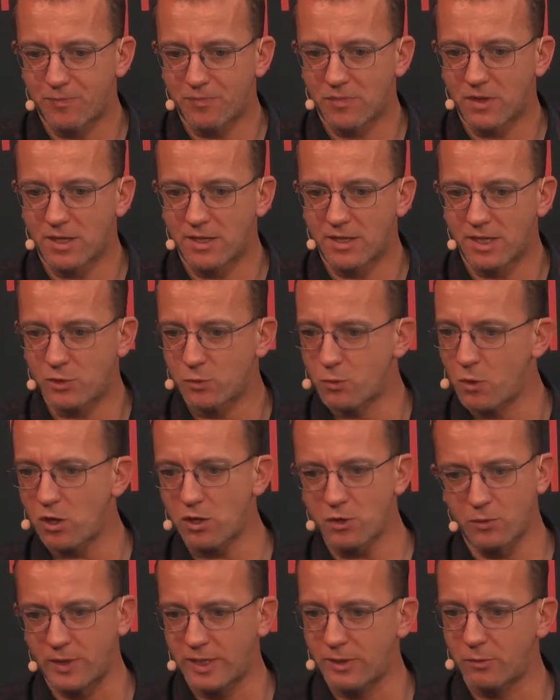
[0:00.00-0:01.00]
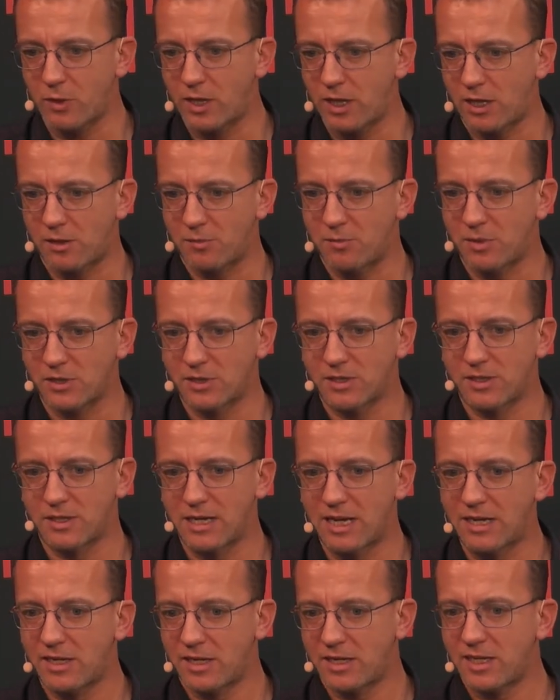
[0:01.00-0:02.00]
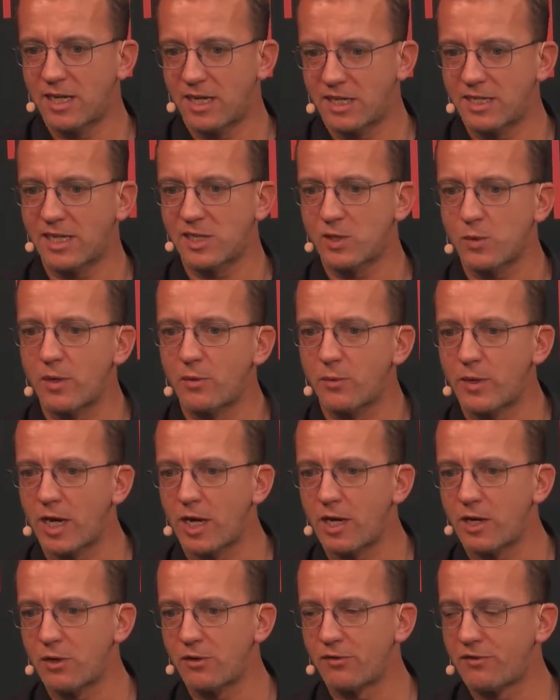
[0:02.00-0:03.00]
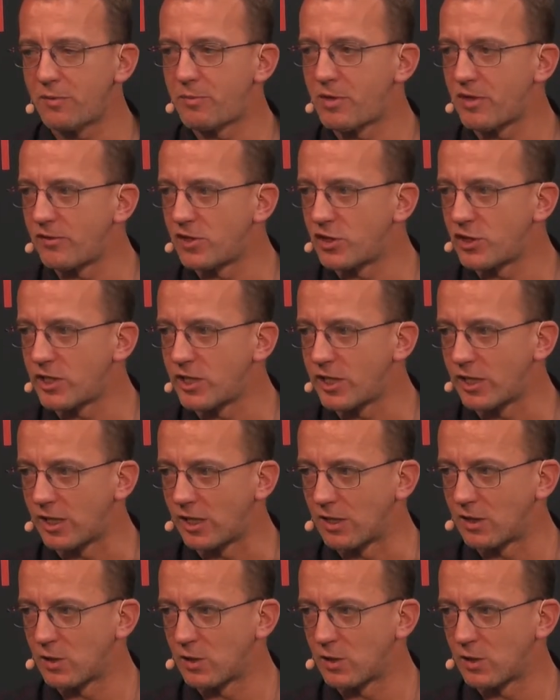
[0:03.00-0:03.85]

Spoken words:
That worked really well, and that's when we hired a VP of engineering.